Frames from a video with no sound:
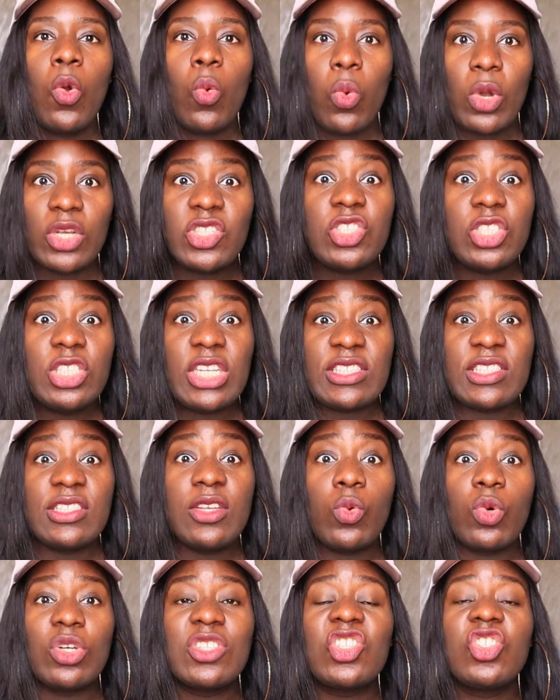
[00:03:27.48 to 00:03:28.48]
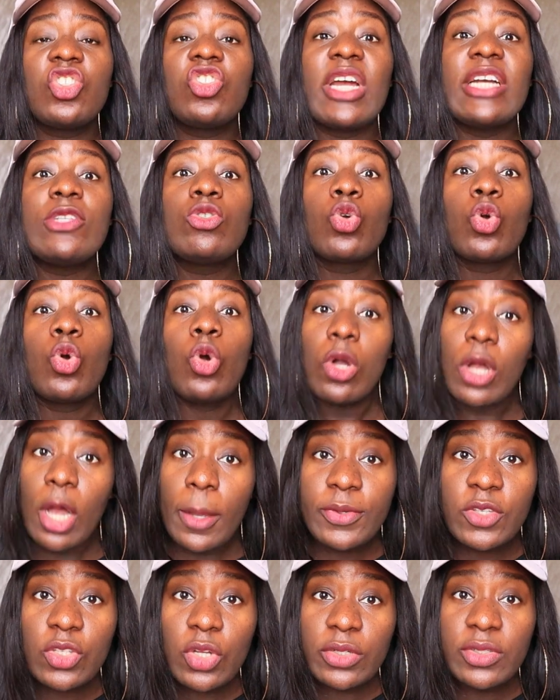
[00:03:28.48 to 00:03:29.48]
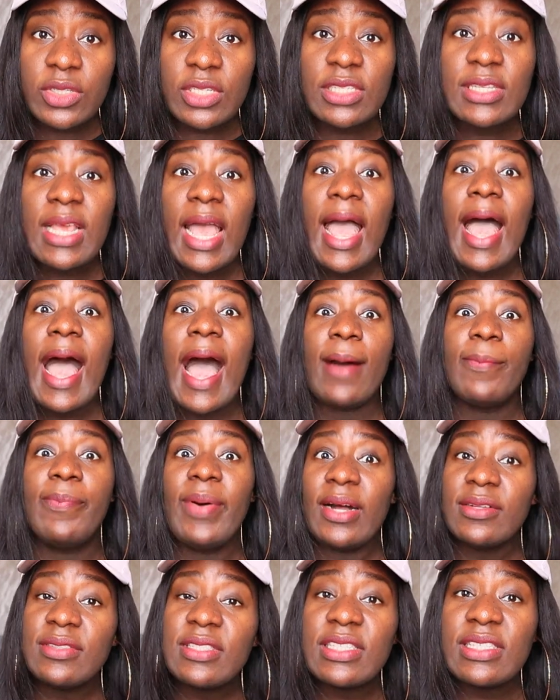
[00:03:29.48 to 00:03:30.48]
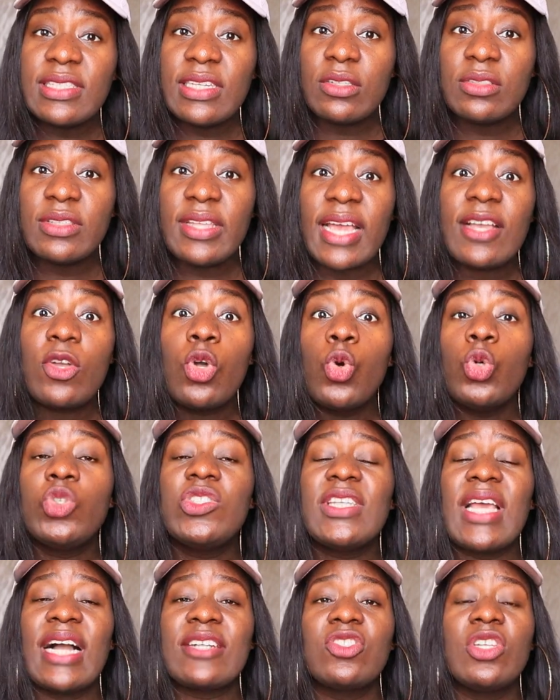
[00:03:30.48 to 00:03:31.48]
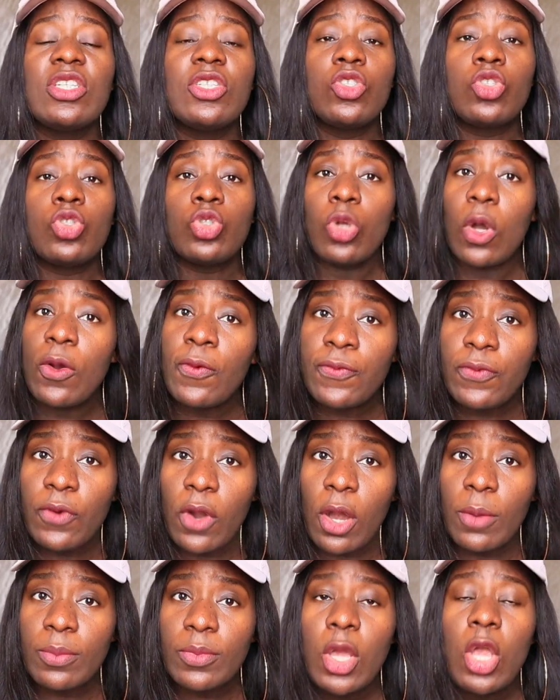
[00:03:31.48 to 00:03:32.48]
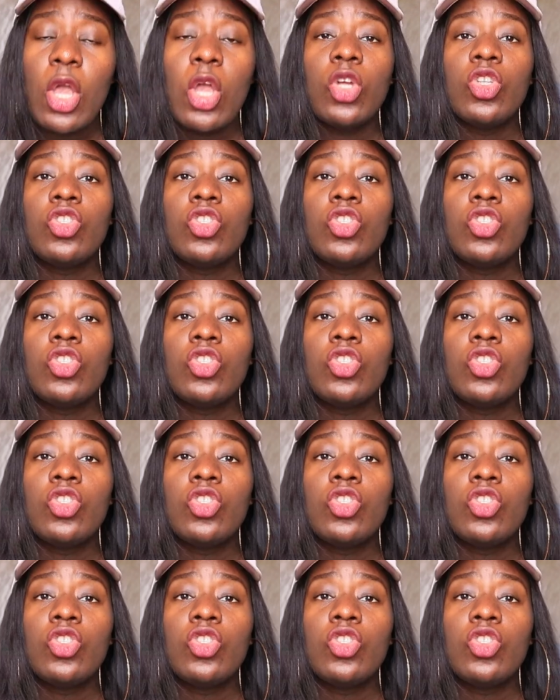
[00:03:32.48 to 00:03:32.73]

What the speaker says: What she did yesterday was she tried to cook up stories about this nail tech who she actually stole from